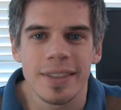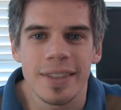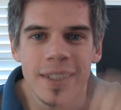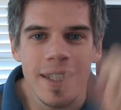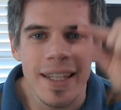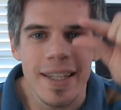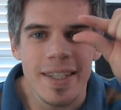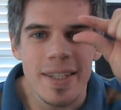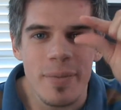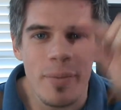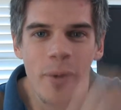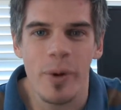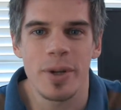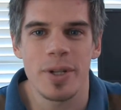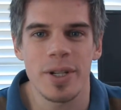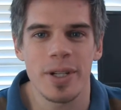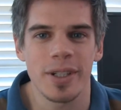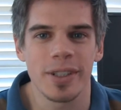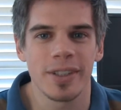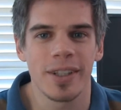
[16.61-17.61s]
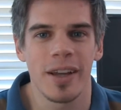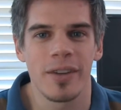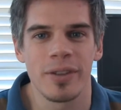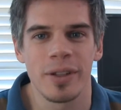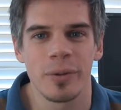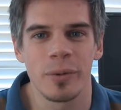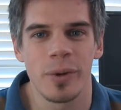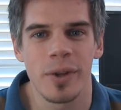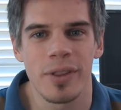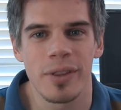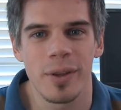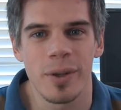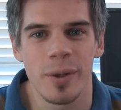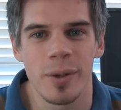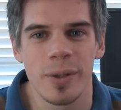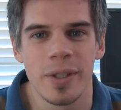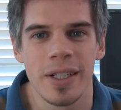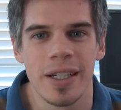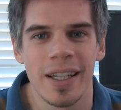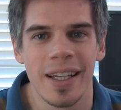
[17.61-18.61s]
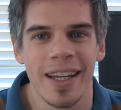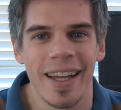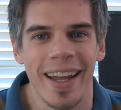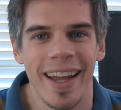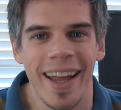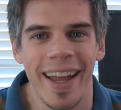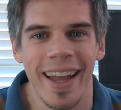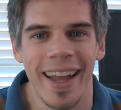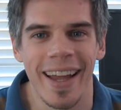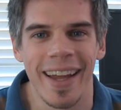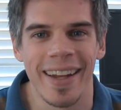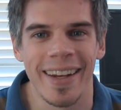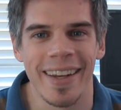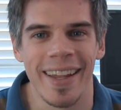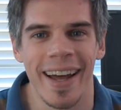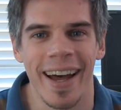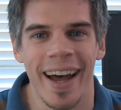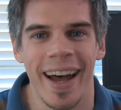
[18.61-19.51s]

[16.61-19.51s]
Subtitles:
teensy portion of it with you, and